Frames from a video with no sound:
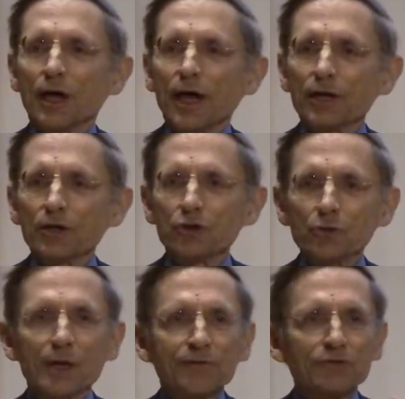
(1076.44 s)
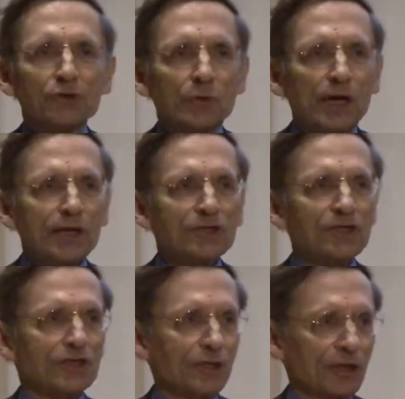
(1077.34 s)
And you have to
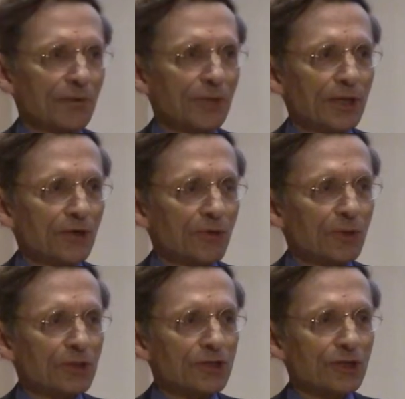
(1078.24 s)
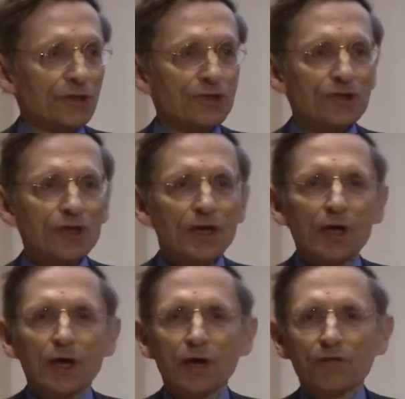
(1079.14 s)
constantly be in the business
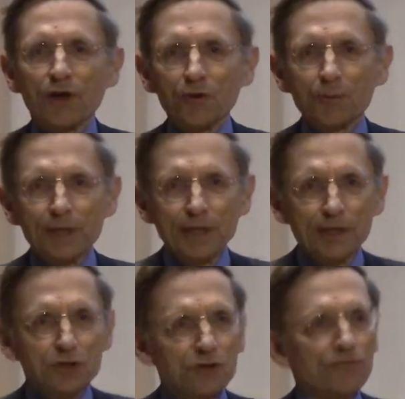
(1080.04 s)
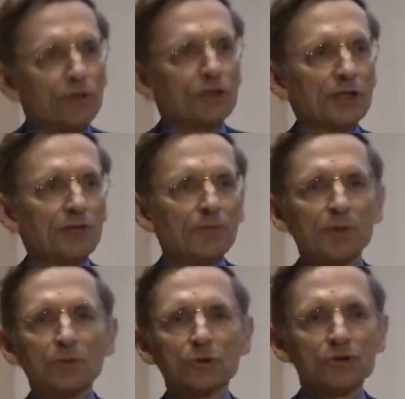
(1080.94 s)
of helping each of your team
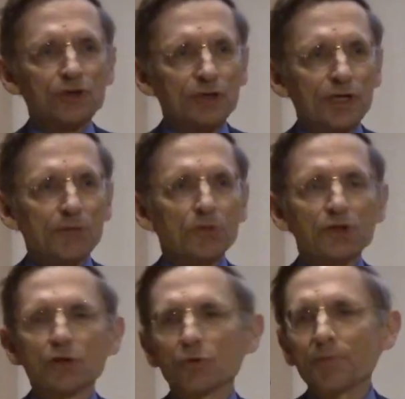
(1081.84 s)
members, the team as a whole.